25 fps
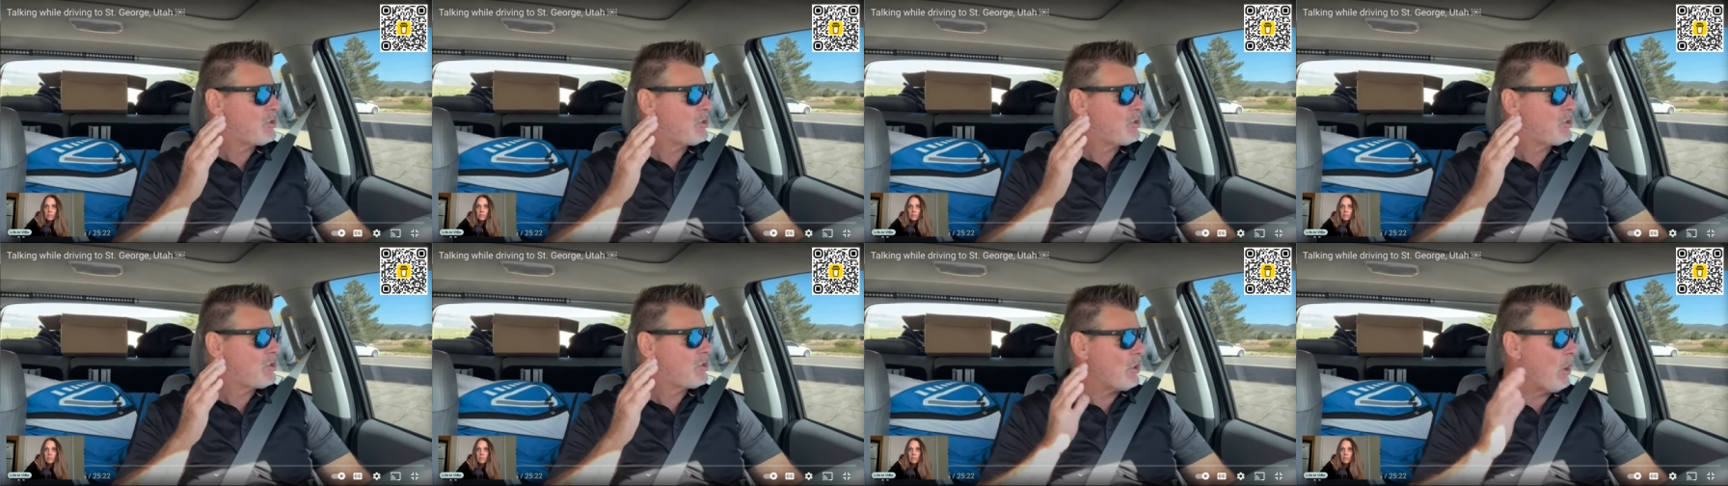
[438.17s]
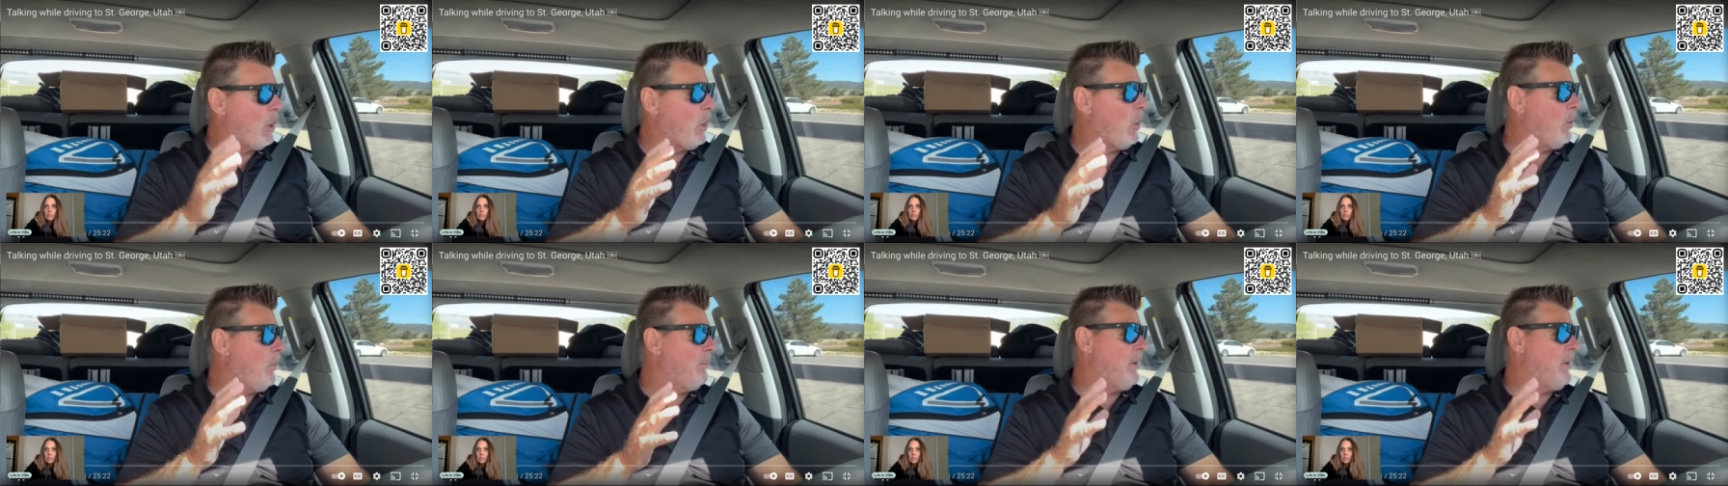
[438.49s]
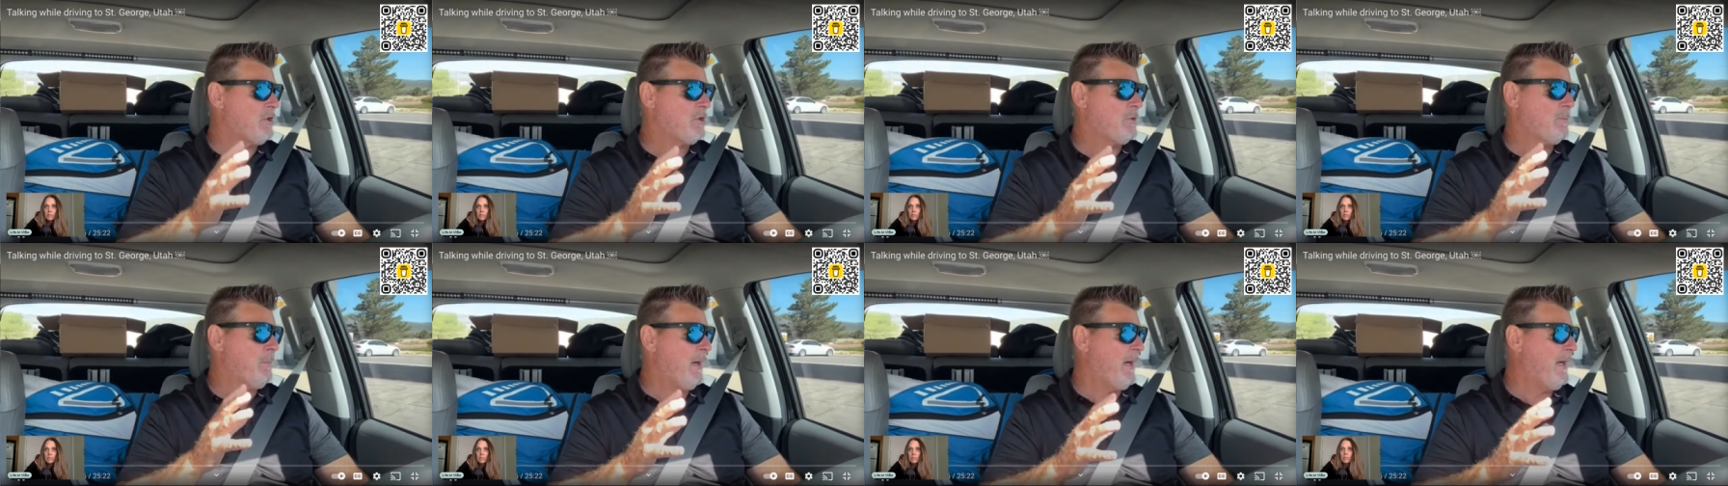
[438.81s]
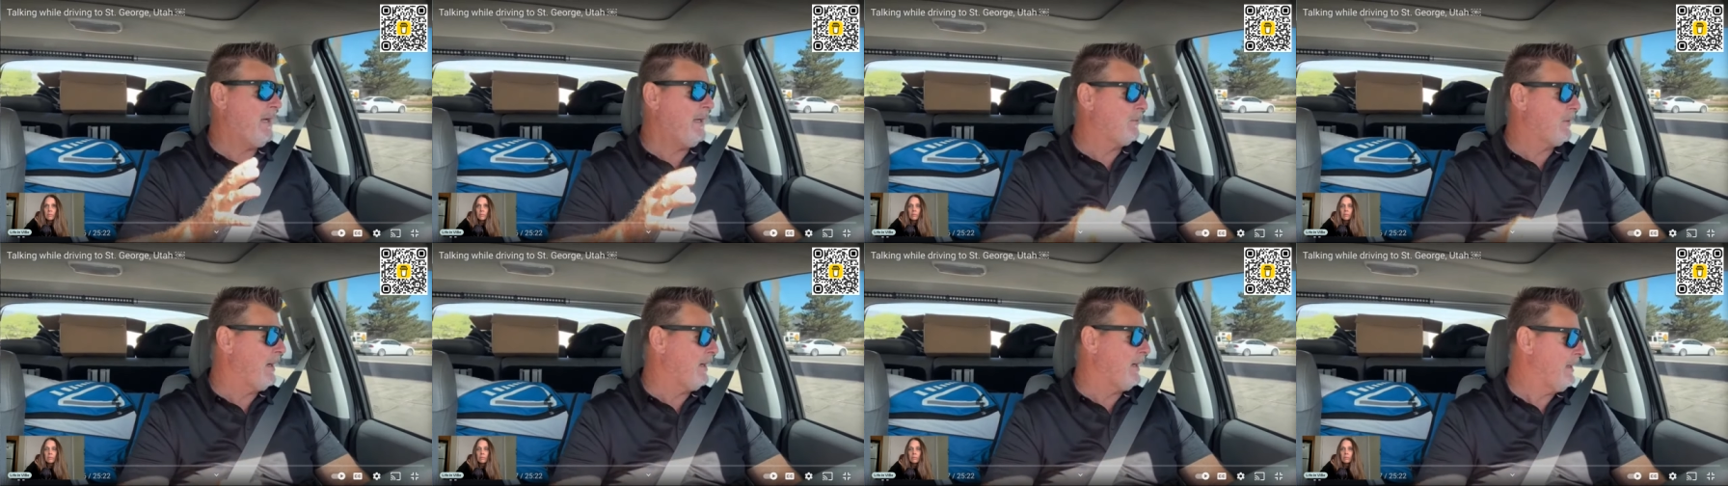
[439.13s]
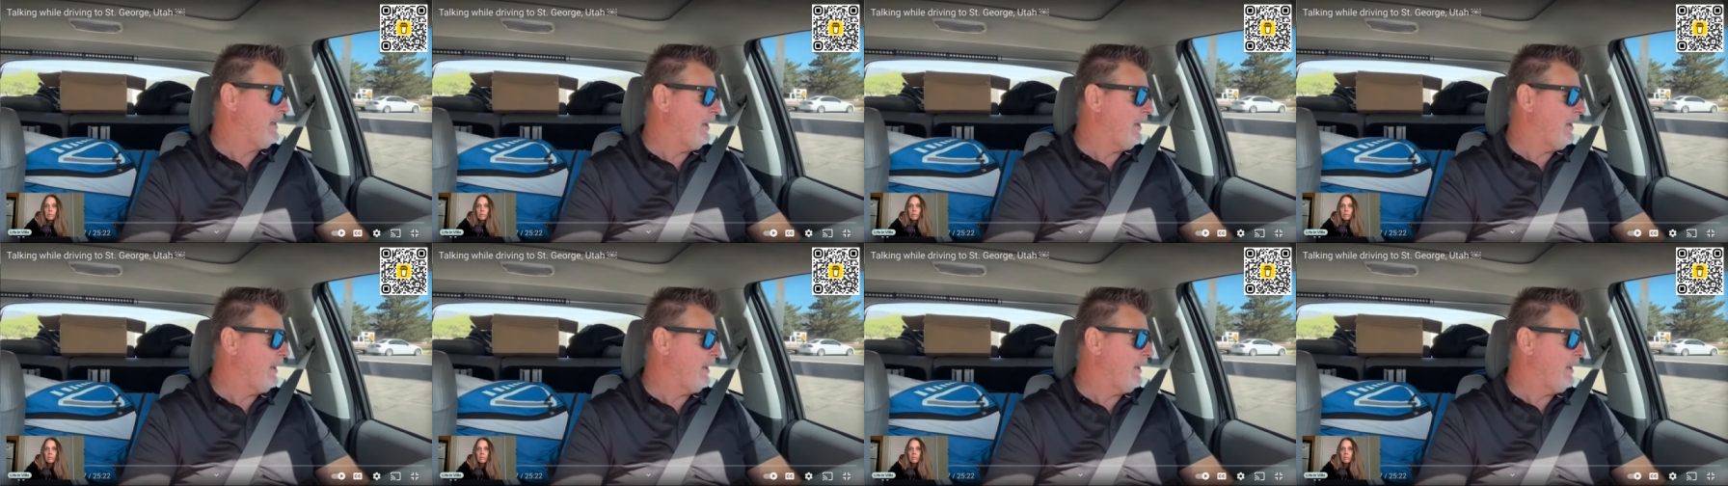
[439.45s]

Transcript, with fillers: So much pain right